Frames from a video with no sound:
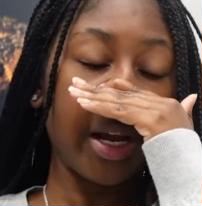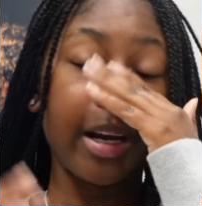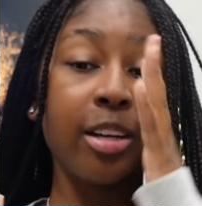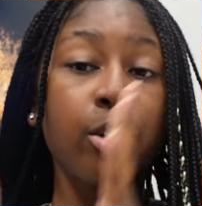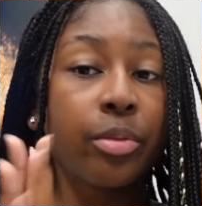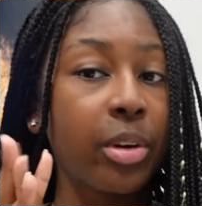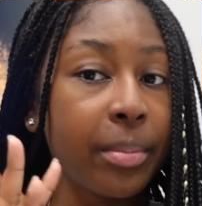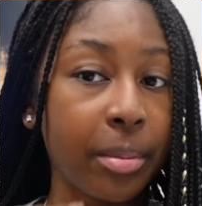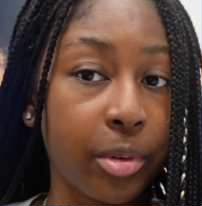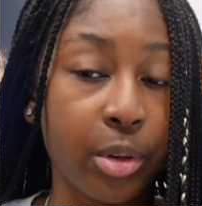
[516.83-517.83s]
I didn't do it from
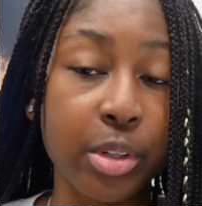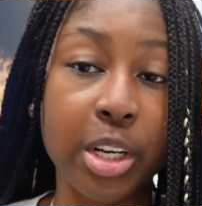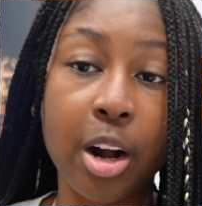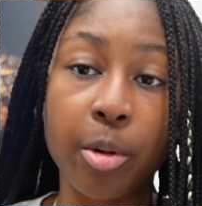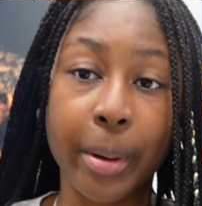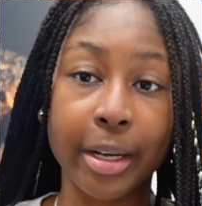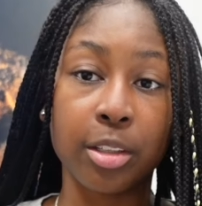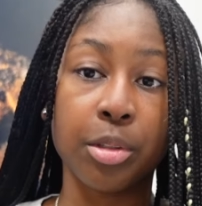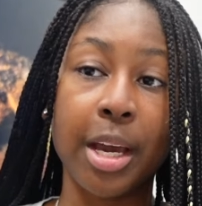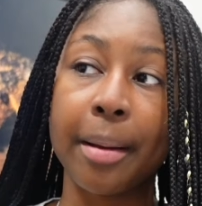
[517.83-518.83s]
memory, which I hope I can
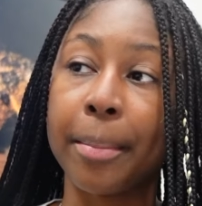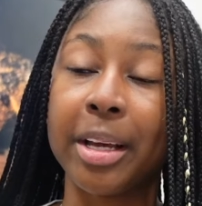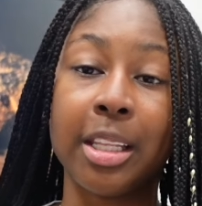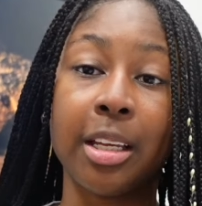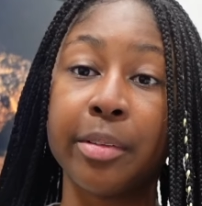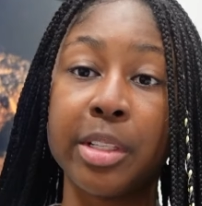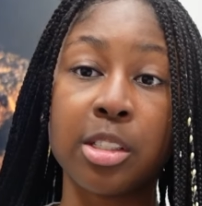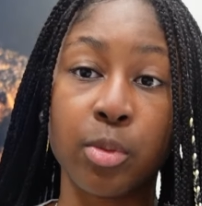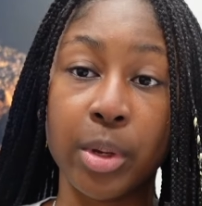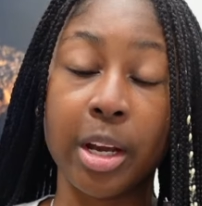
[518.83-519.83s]
do that by the end of this week.